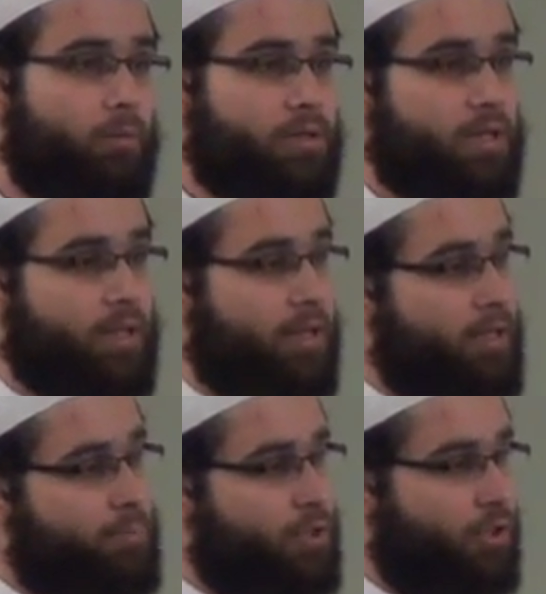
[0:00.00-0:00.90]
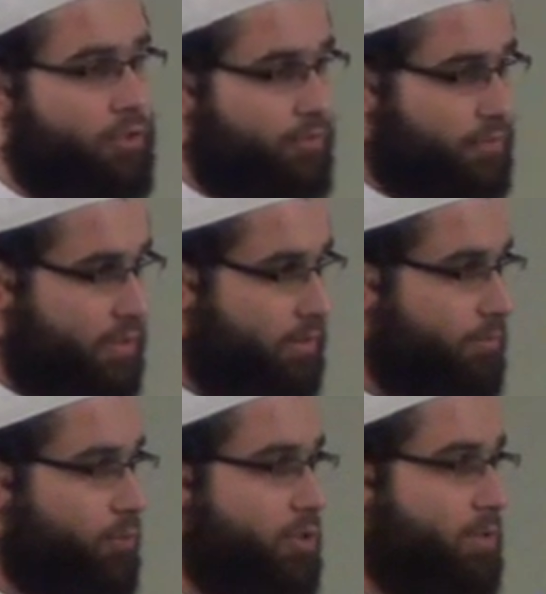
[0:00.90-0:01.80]
you see that he
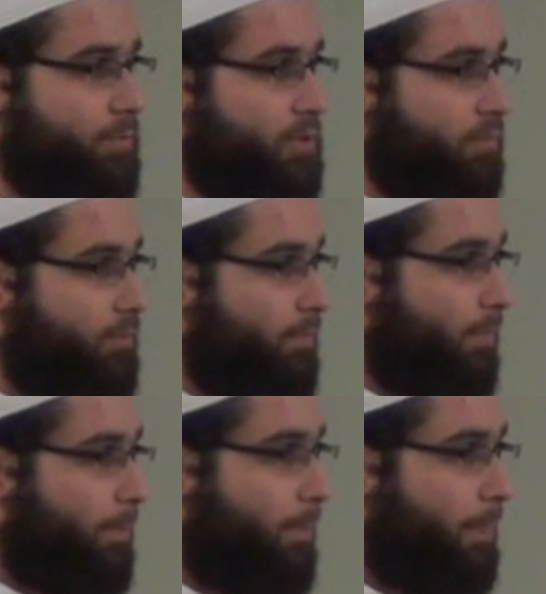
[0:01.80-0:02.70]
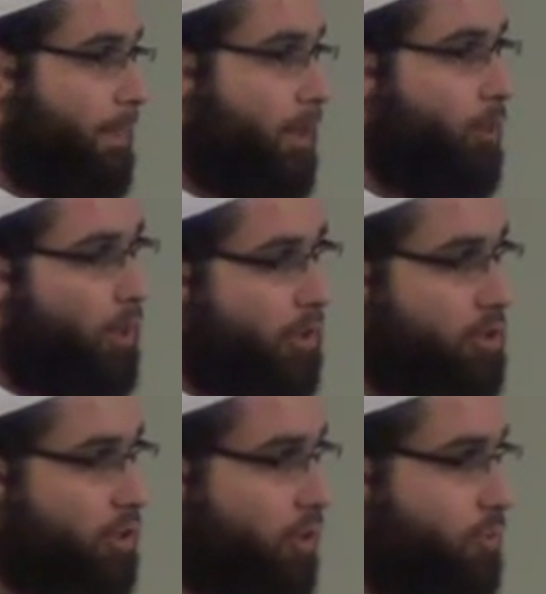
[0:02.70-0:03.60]
observed Muslims. He
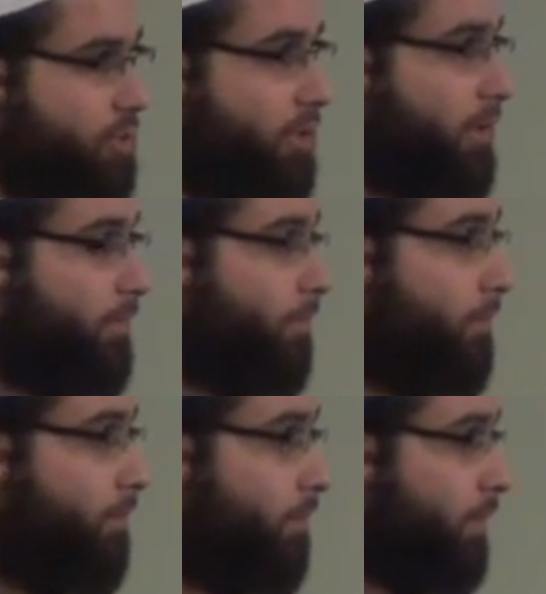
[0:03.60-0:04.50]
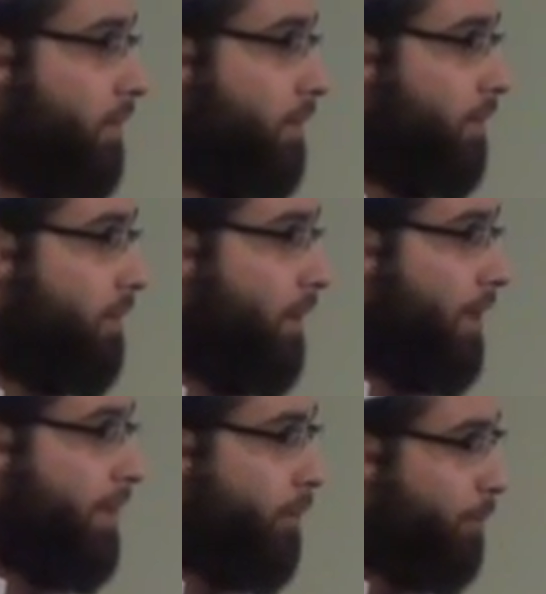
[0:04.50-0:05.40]
watched closely.
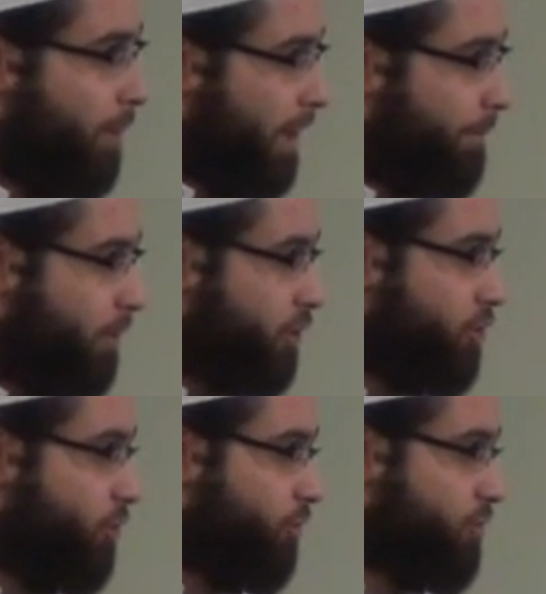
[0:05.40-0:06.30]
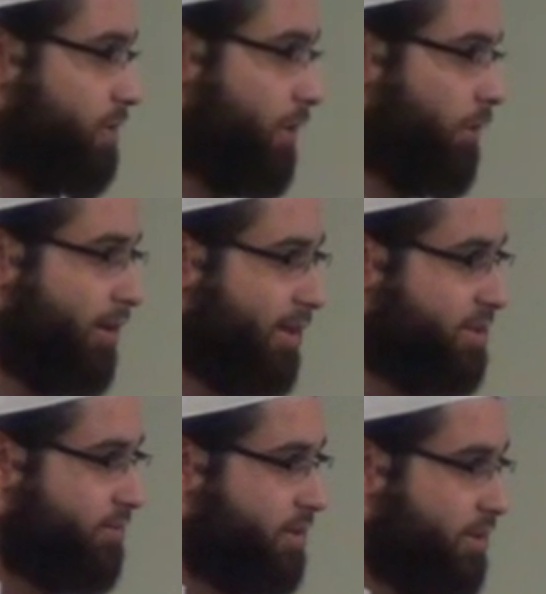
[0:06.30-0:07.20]
And then he would bring up issues that were
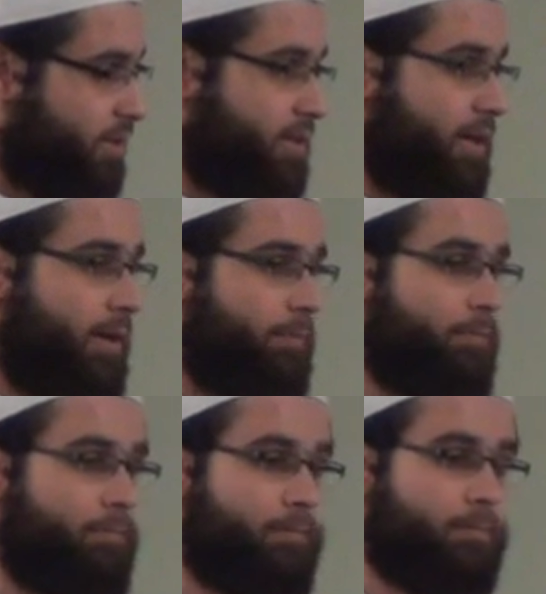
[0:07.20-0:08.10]
relative to their time.